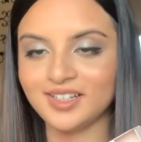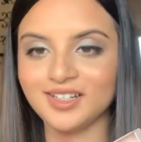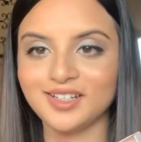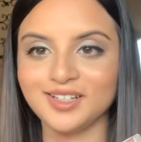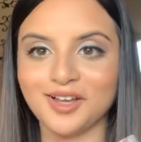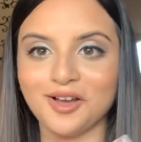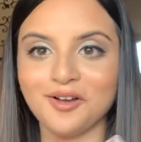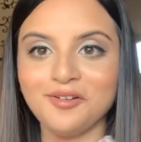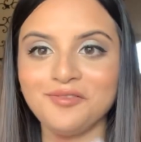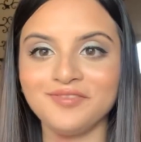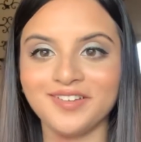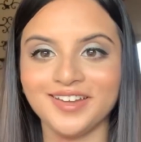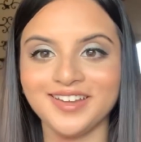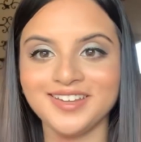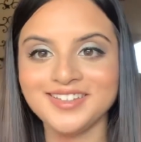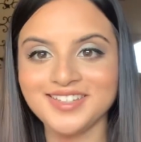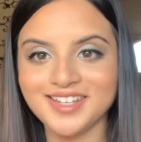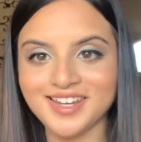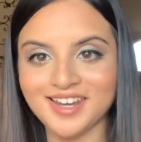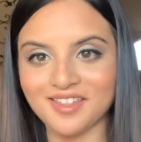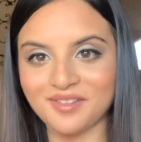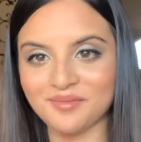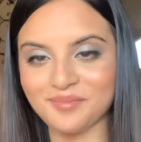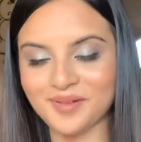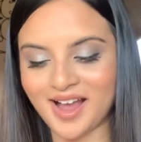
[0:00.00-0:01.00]
Go
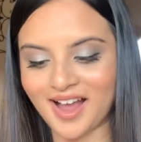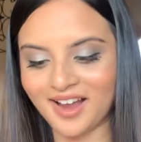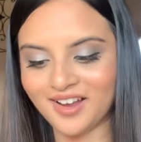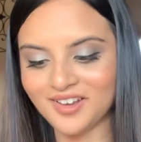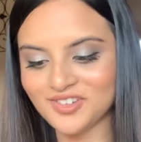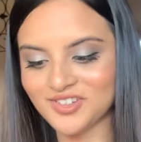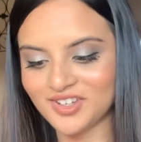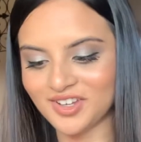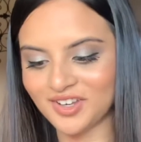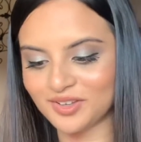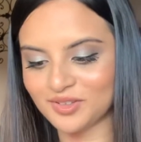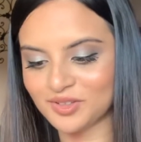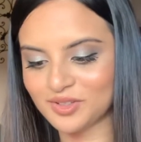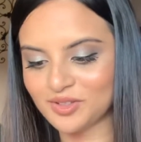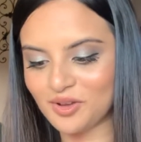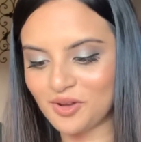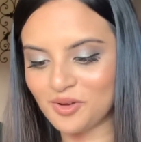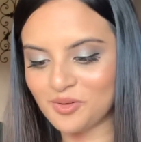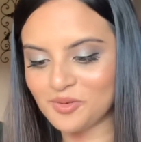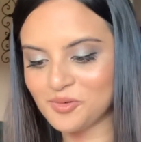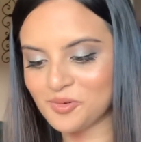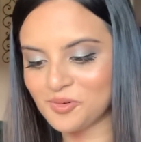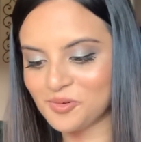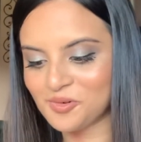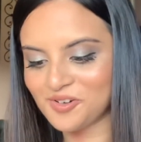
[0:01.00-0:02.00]
Fenty, the packaging is so
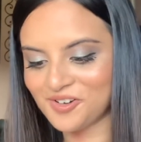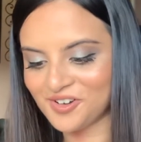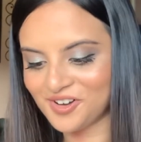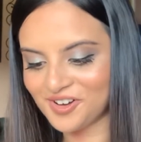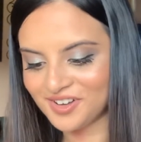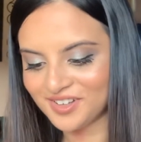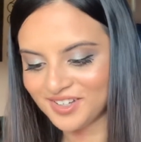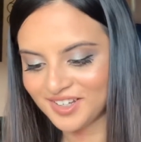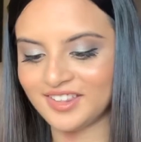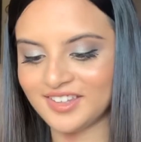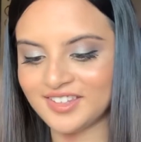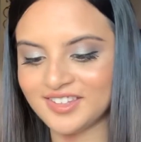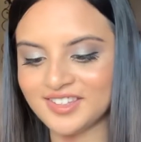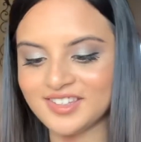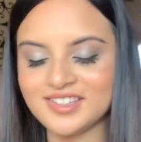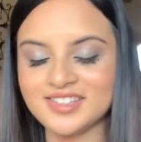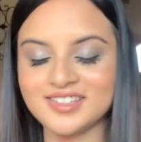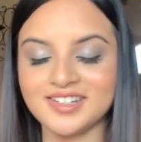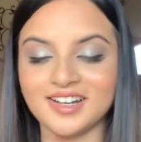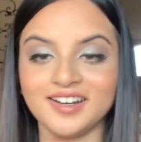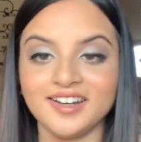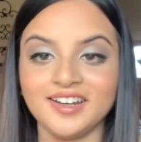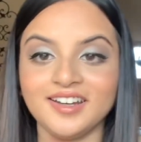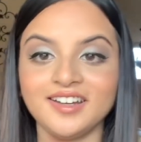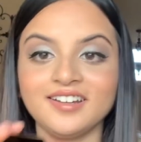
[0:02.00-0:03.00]
cool. This is
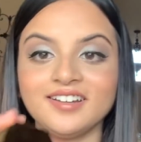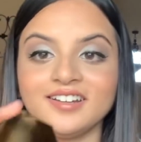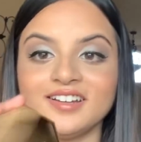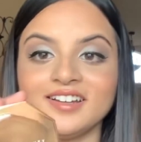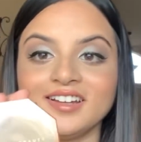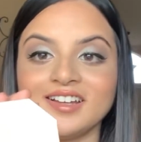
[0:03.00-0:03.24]
stunning.